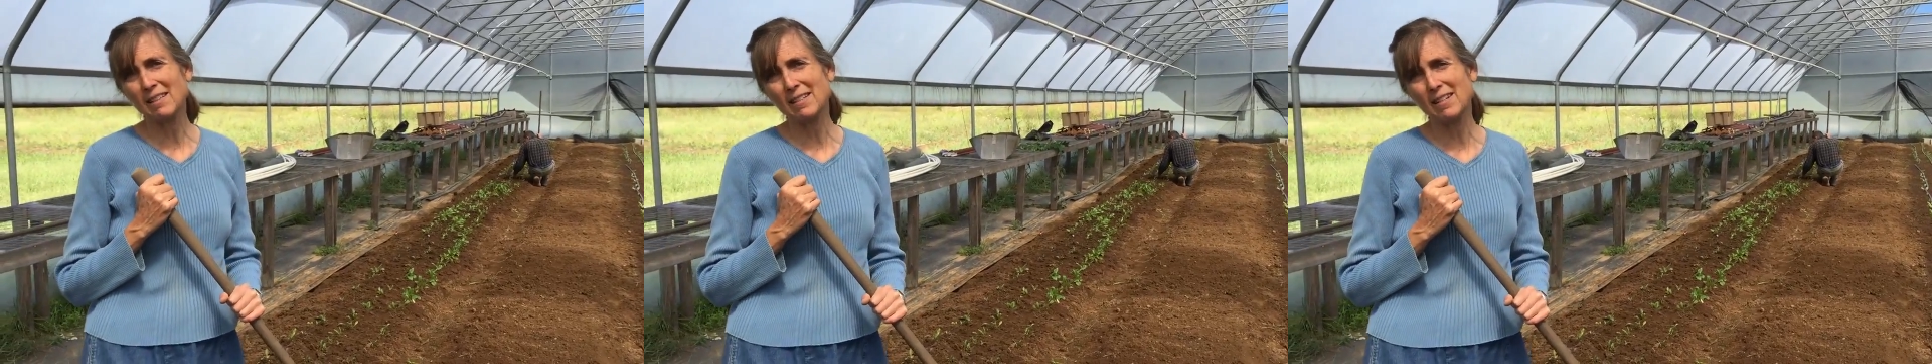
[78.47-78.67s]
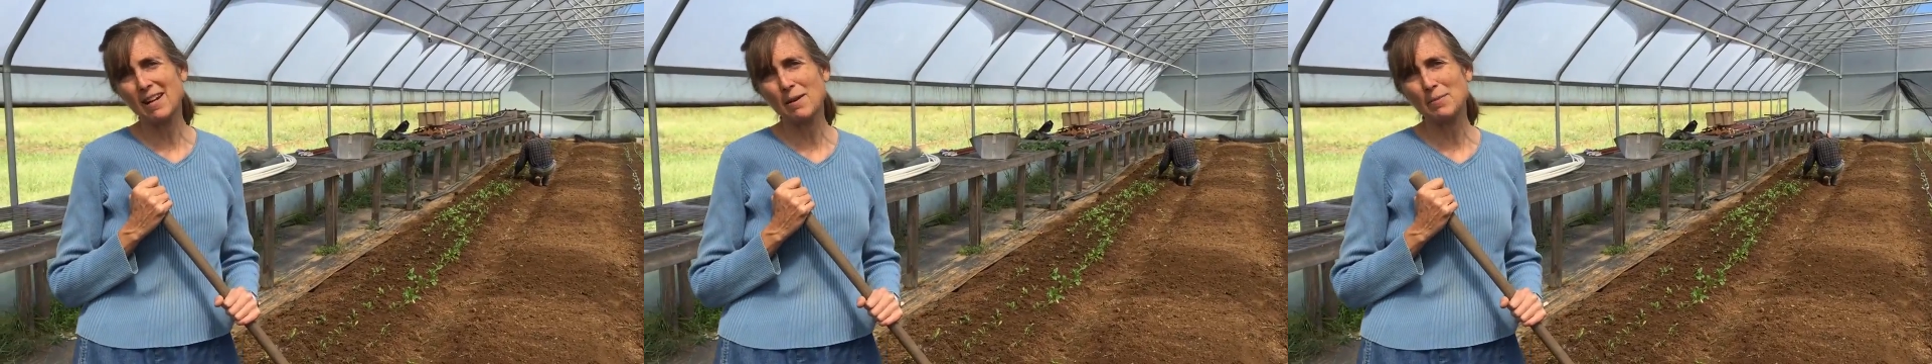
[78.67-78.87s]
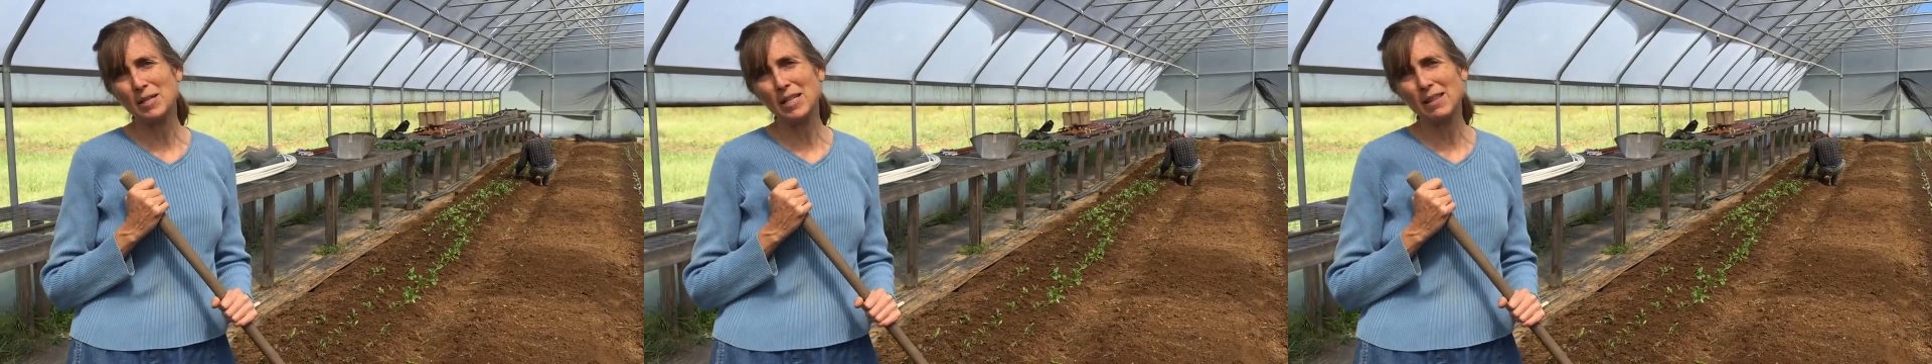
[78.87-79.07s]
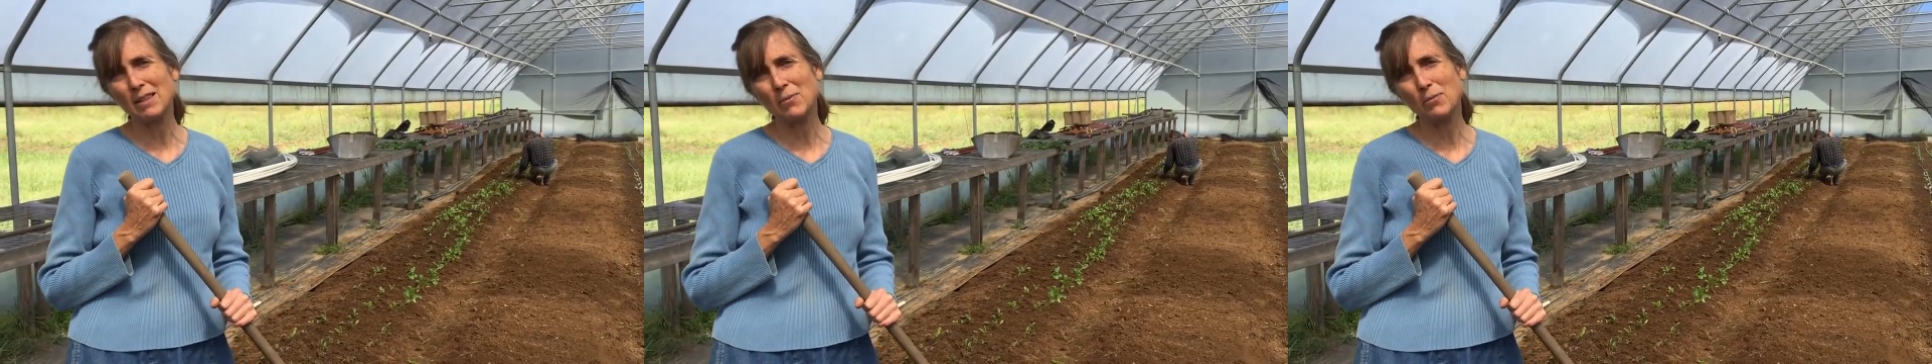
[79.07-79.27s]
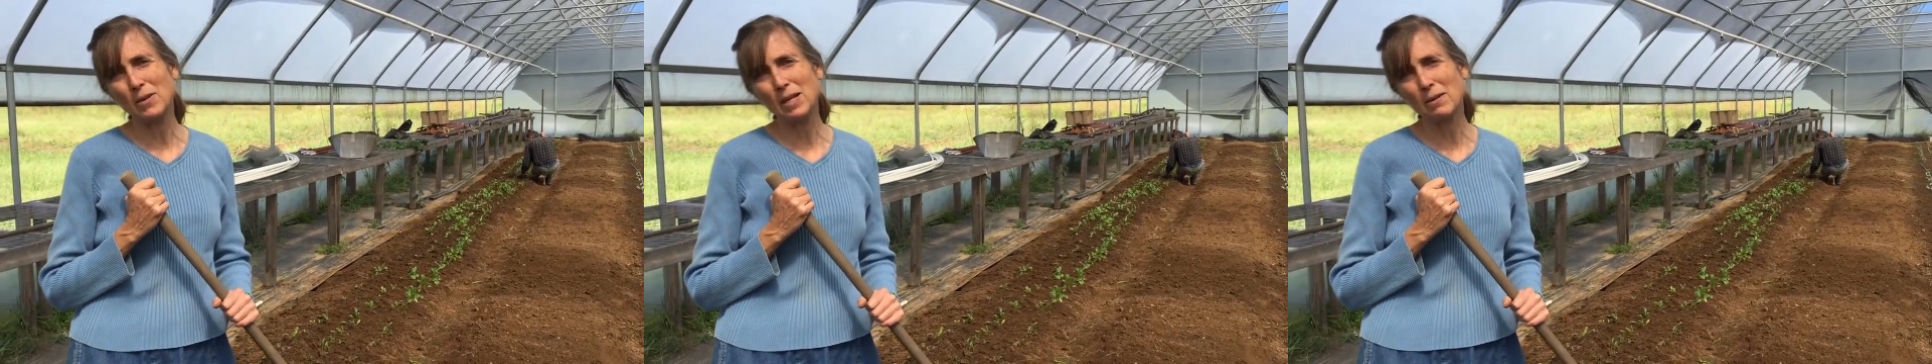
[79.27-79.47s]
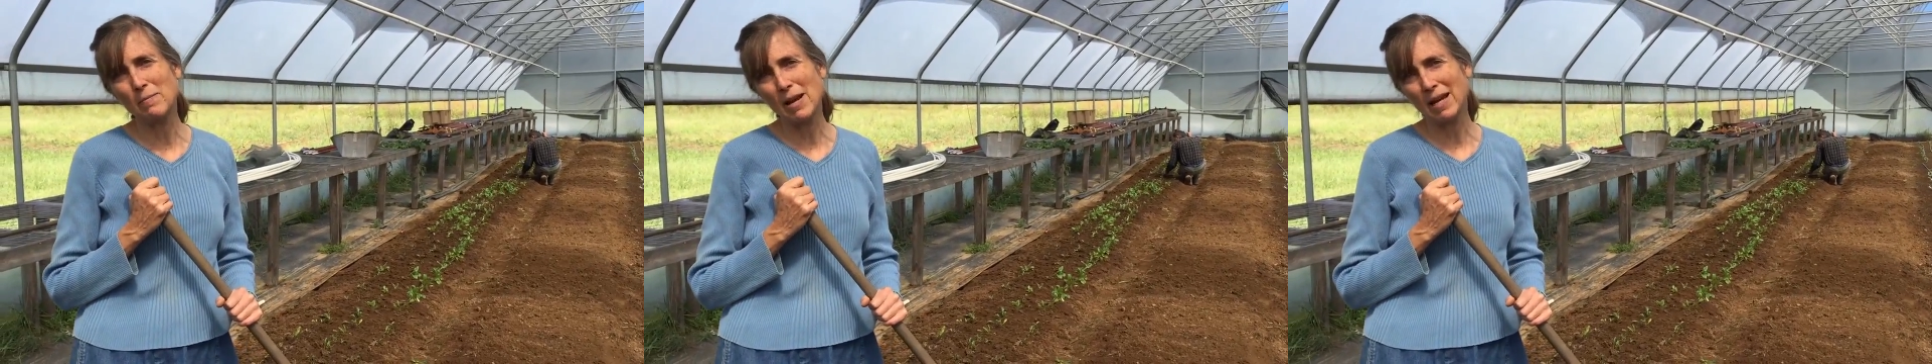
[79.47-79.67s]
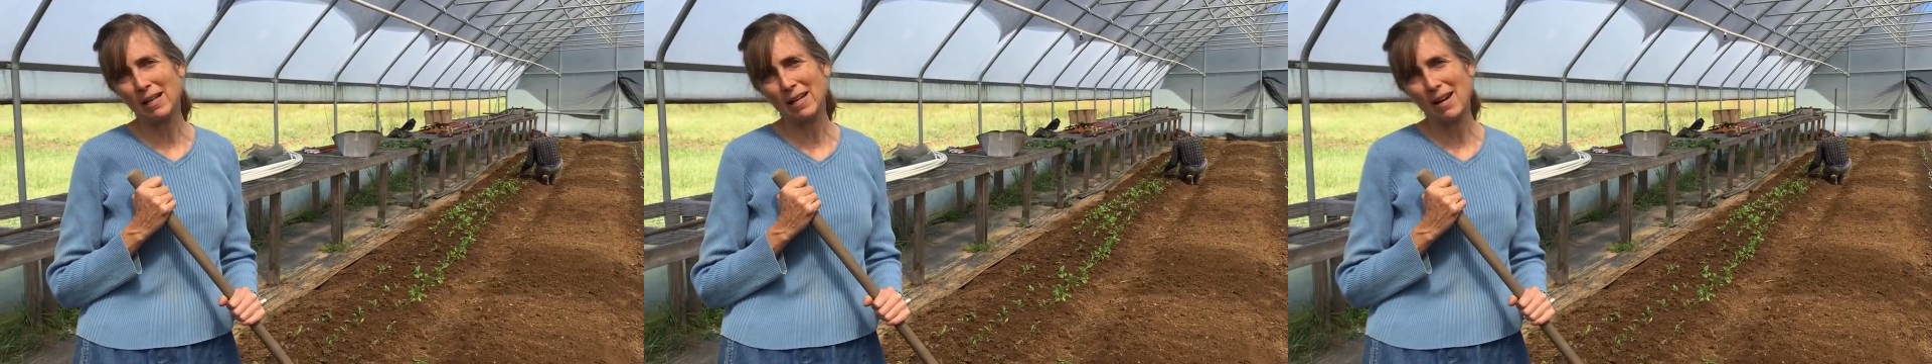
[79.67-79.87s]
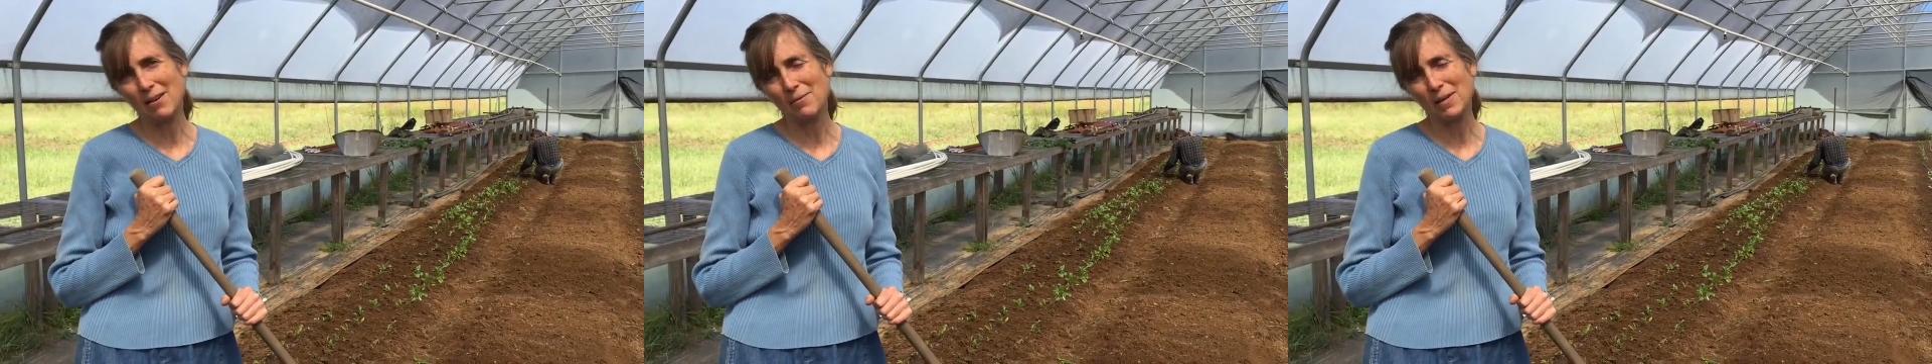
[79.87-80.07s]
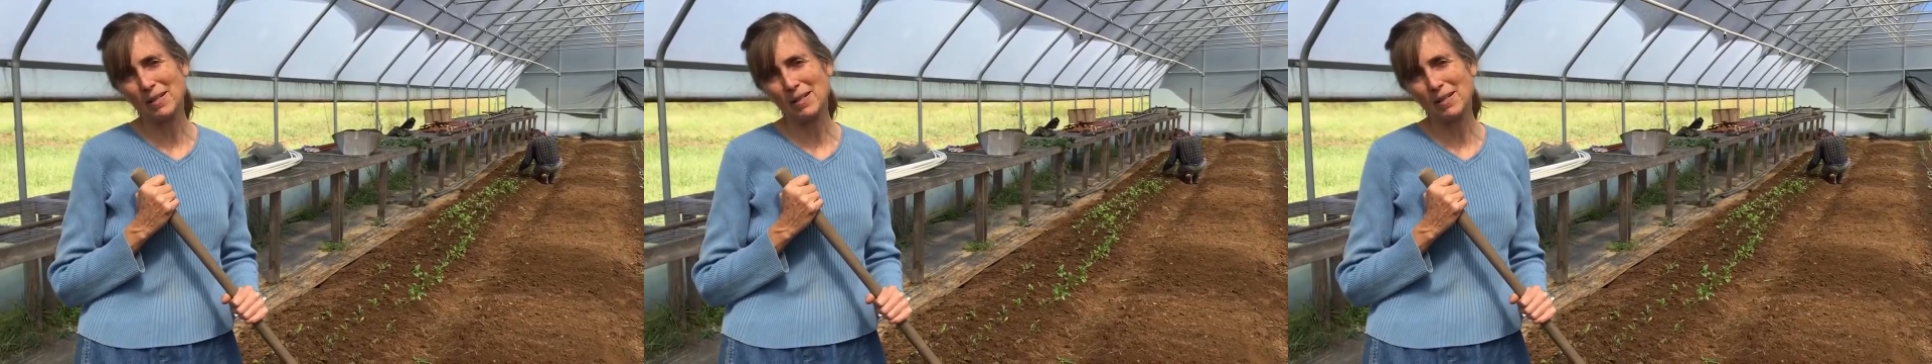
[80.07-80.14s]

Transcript: the time to get the weed bank out,